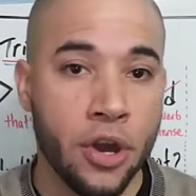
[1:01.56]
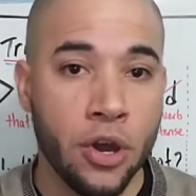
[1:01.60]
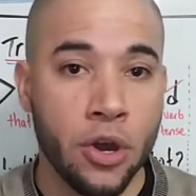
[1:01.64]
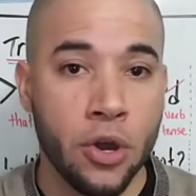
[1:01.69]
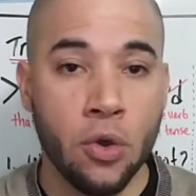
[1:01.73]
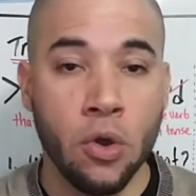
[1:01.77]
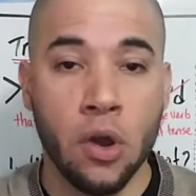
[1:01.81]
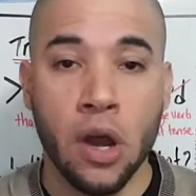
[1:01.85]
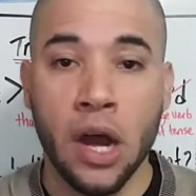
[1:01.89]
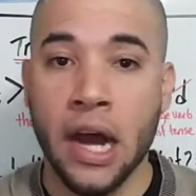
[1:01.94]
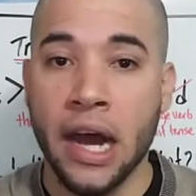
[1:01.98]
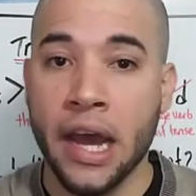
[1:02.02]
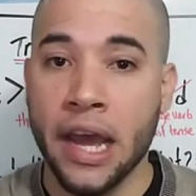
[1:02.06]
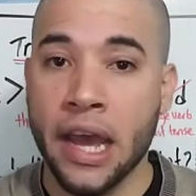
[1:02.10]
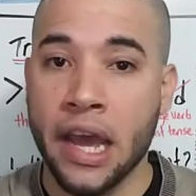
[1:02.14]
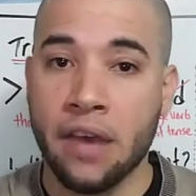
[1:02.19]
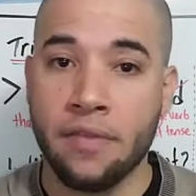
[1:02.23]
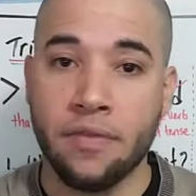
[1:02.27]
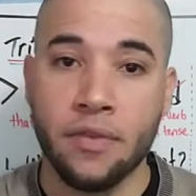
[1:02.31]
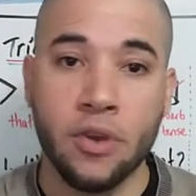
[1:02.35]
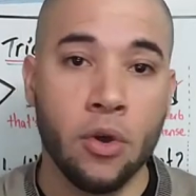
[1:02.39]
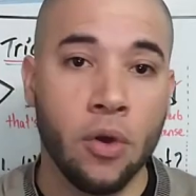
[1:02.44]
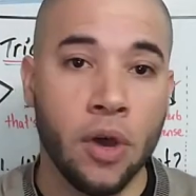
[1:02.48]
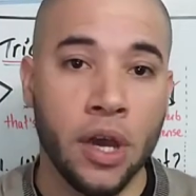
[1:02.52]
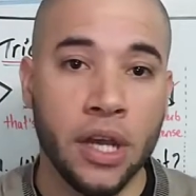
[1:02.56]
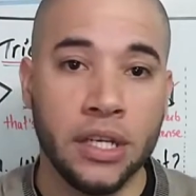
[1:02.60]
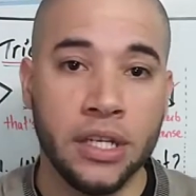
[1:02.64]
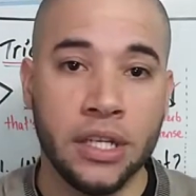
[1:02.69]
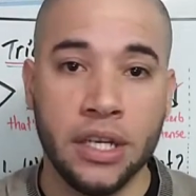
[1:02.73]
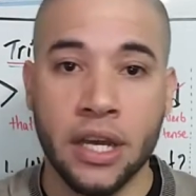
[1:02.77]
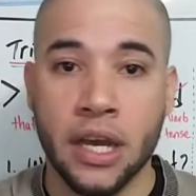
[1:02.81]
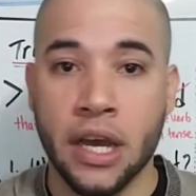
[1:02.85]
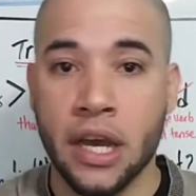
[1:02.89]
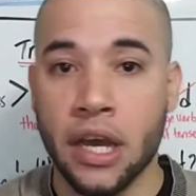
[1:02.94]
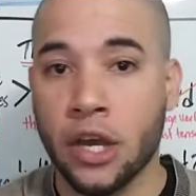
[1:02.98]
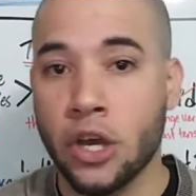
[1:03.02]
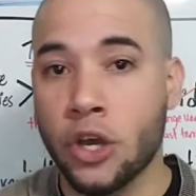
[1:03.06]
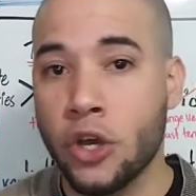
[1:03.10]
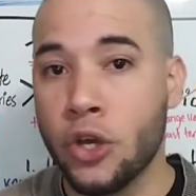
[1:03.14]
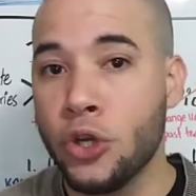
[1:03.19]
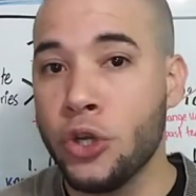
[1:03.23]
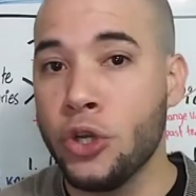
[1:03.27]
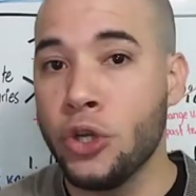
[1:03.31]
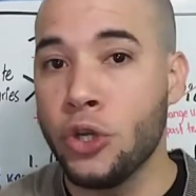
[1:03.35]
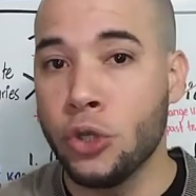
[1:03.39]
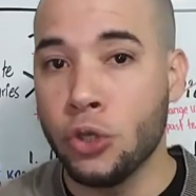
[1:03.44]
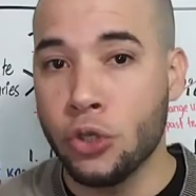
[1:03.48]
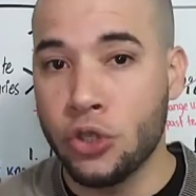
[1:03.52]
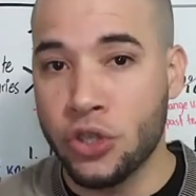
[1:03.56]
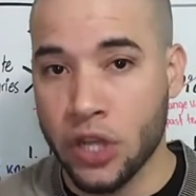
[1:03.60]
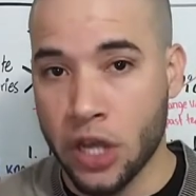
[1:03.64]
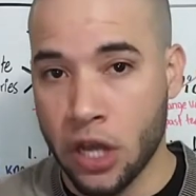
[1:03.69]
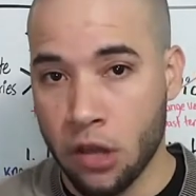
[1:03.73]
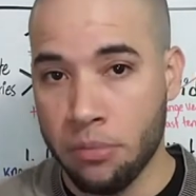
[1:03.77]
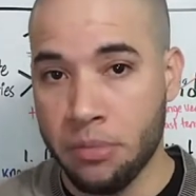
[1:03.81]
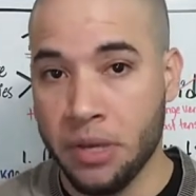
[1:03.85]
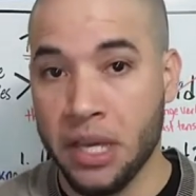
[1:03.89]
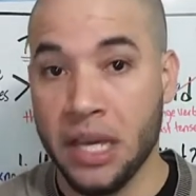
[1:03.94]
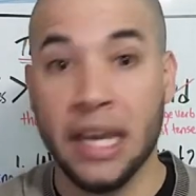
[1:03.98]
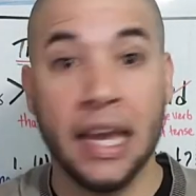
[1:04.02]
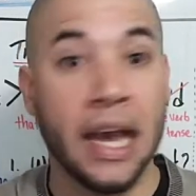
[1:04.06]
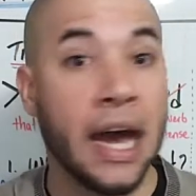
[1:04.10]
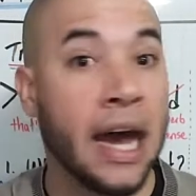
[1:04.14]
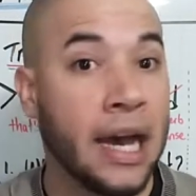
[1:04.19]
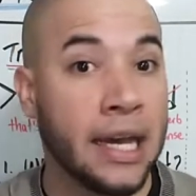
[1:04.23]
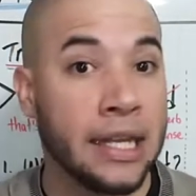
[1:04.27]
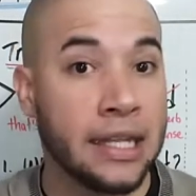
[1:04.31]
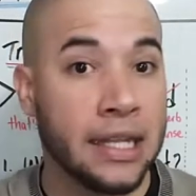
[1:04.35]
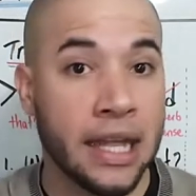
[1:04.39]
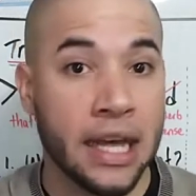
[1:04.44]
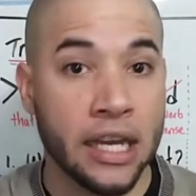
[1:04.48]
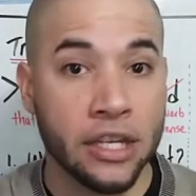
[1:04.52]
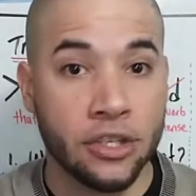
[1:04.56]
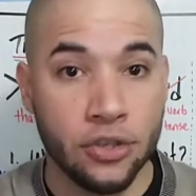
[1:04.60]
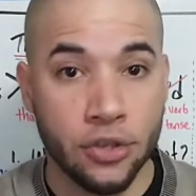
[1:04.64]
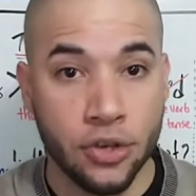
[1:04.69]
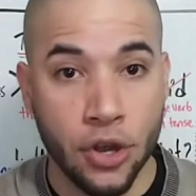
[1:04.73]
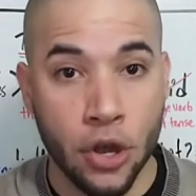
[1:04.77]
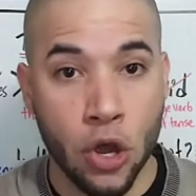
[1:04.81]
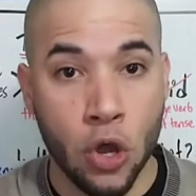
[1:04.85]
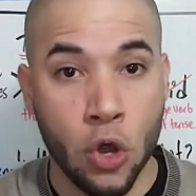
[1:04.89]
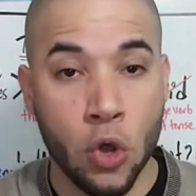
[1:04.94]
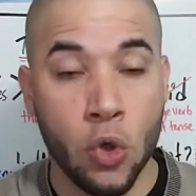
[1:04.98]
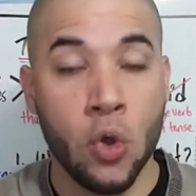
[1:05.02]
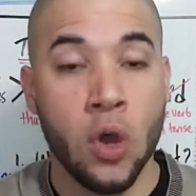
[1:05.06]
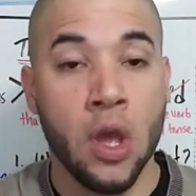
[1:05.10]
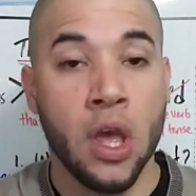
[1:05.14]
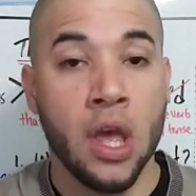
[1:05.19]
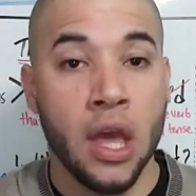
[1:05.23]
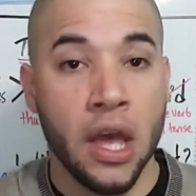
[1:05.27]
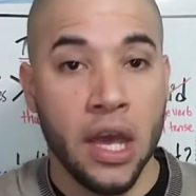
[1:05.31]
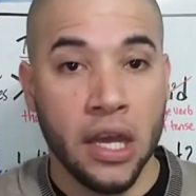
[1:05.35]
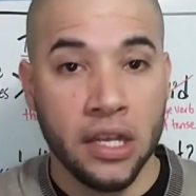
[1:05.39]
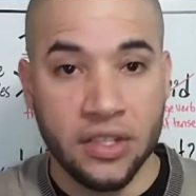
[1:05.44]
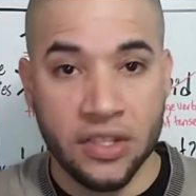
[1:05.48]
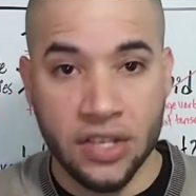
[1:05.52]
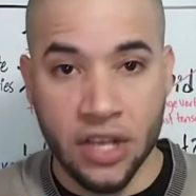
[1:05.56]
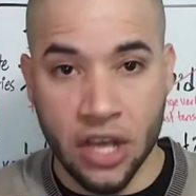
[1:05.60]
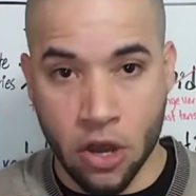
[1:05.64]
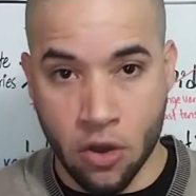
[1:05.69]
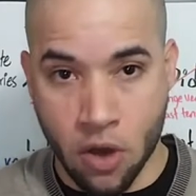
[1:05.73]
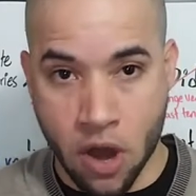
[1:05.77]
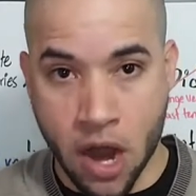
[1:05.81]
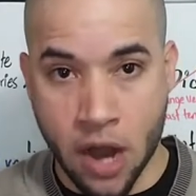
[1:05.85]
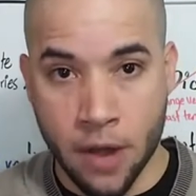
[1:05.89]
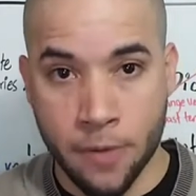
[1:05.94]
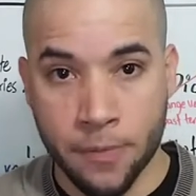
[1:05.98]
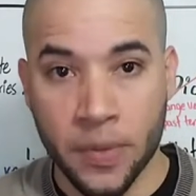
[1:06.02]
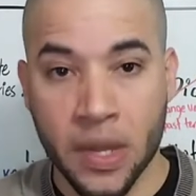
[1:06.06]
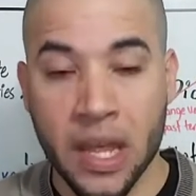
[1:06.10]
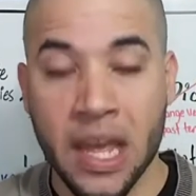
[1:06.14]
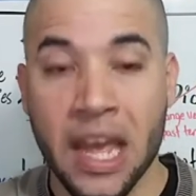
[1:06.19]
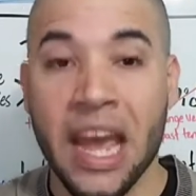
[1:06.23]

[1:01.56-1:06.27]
know, I have no idea, could you tell me, I'd like to know, etc.